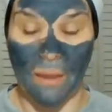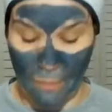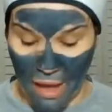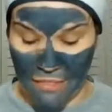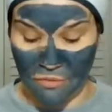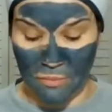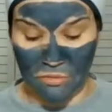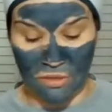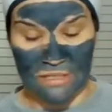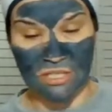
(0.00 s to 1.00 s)
bathroom and
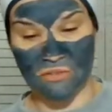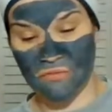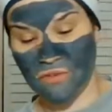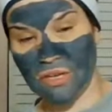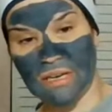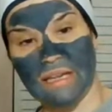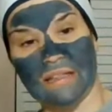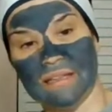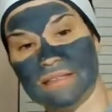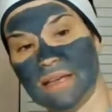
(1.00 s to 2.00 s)
rinse your foot in
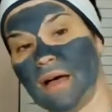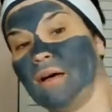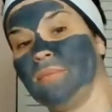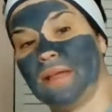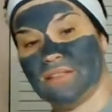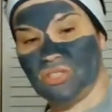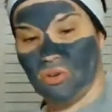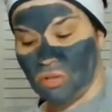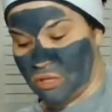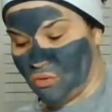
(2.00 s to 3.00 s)
the tub, that's
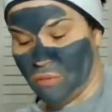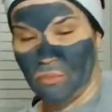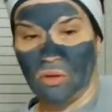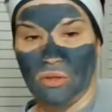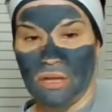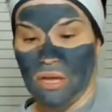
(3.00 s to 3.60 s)
totally normal.